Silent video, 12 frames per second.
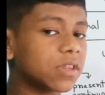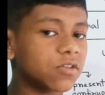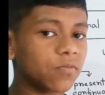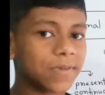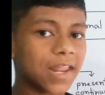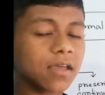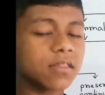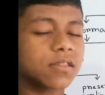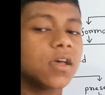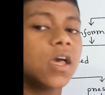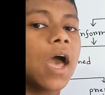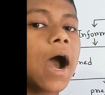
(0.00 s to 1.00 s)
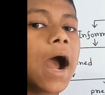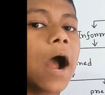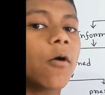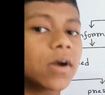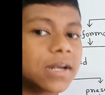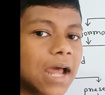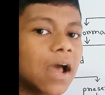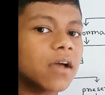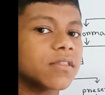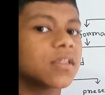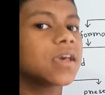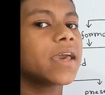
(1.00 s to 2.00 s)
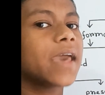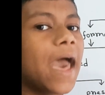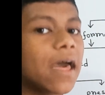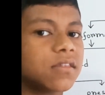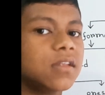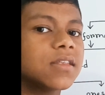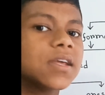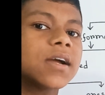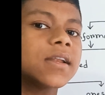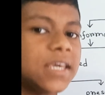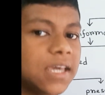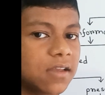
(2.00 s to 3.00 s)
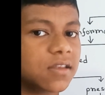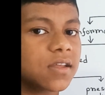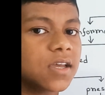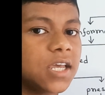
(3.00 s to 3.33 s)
reflects our task hasn't done yet.